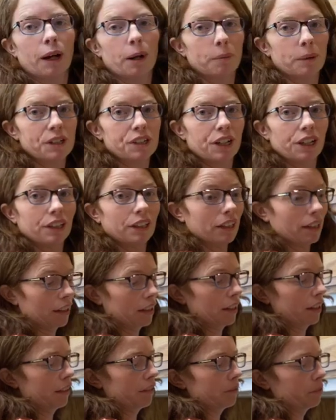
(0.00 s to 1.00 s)
how much I
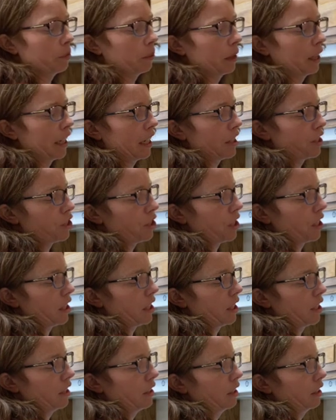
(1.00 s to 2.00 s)
love
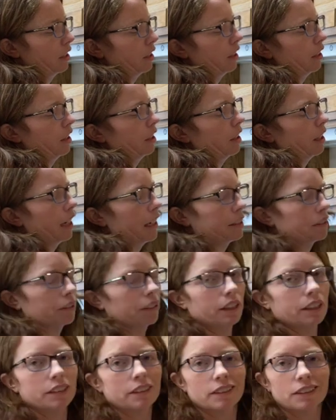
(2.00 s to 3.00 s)
blanching
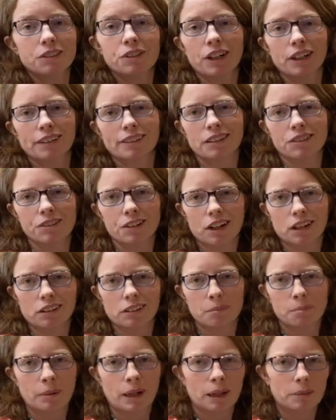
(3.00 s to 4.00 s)
hazelnuts. Check the
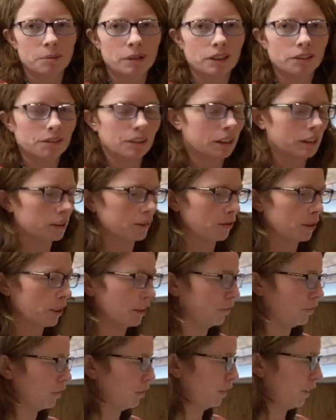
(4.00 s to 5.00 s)
chocolate babka
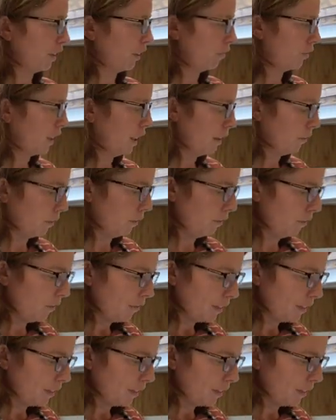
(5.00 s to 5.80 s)
recipe if you're looking for that one.